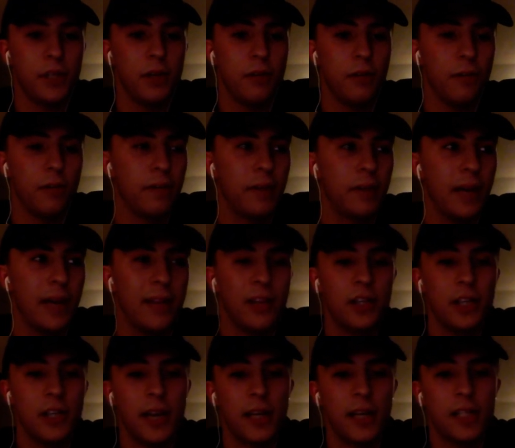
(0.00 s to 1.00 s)
You get
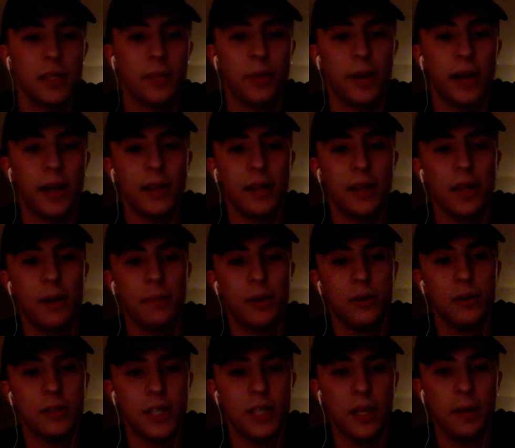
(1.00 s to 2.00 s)
the chance to play in the
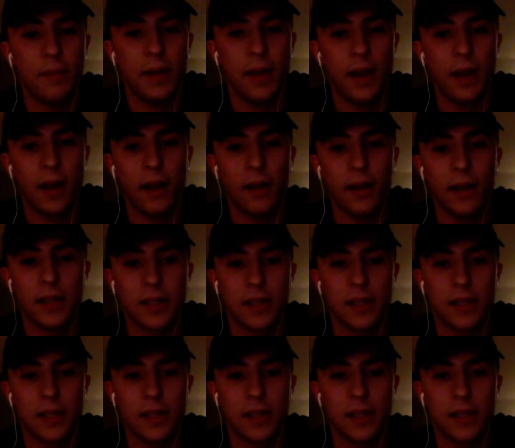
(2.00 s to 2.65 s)
WCBL,